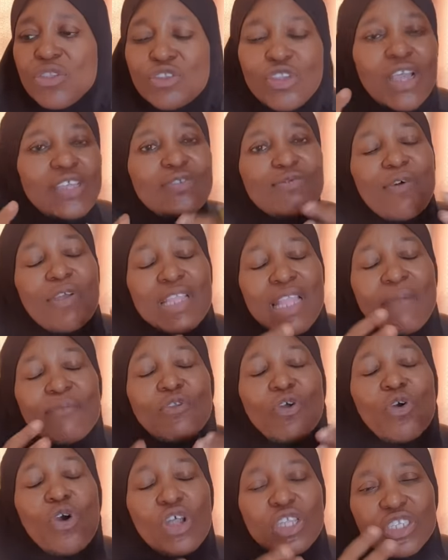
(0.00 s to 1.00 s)
just for
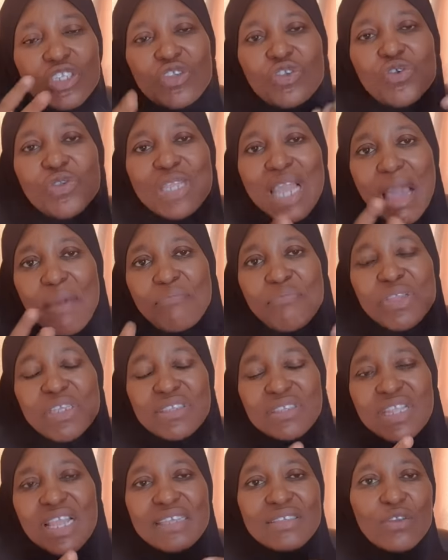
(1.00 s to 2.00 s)
them to continue their
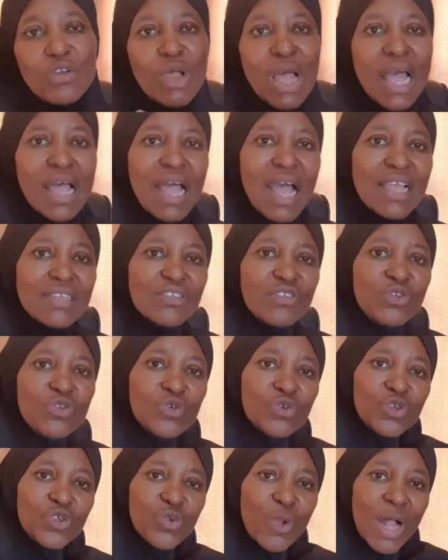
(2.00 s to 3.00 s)
business or as
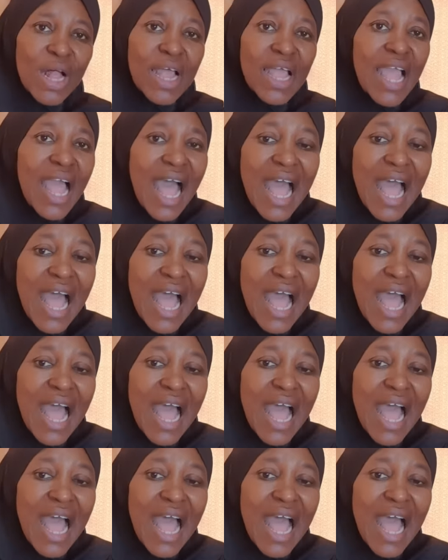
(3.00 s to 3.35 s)
usual,